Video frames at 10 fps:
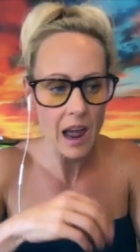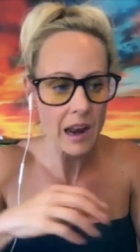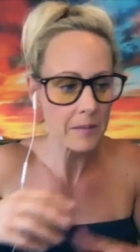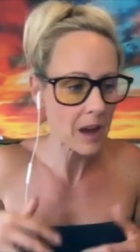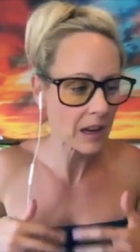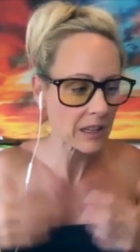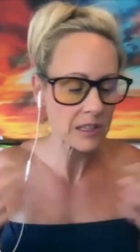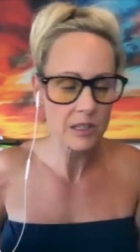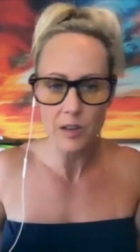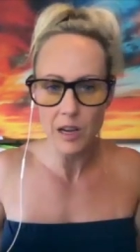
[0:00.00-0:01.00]
And I'm not going to
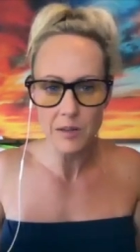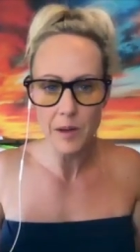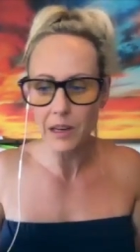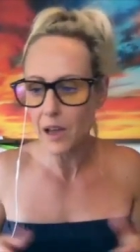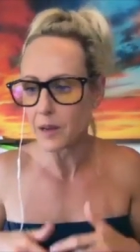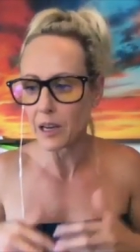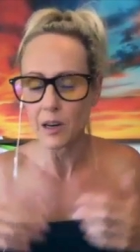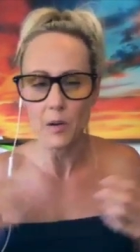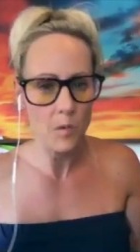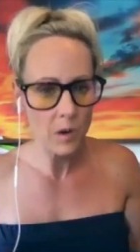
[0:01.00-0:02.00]
stress about it. I'm not
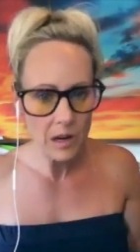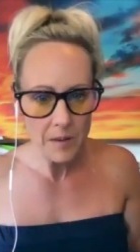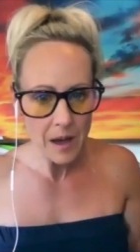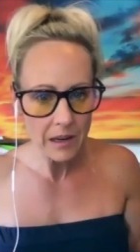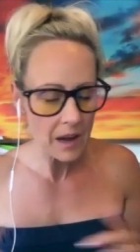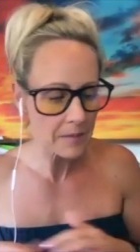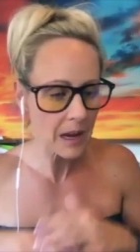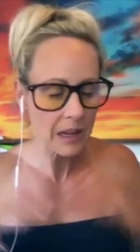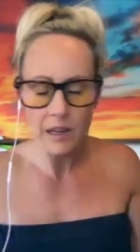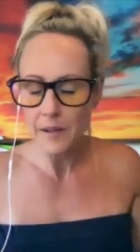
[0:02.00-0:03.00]
going to worry about it. I'm not
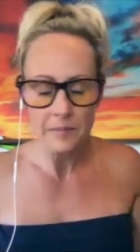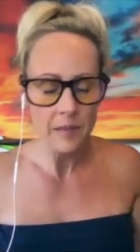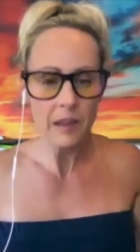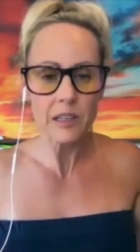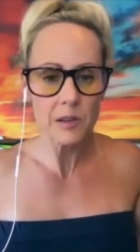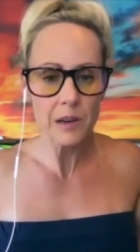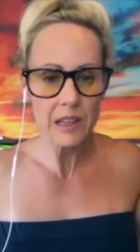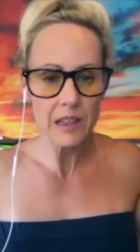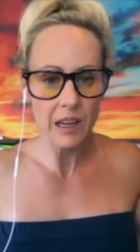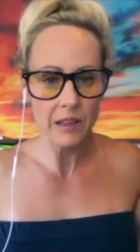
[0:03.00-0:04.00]
going to do
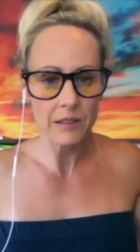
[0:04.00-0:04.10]
anything.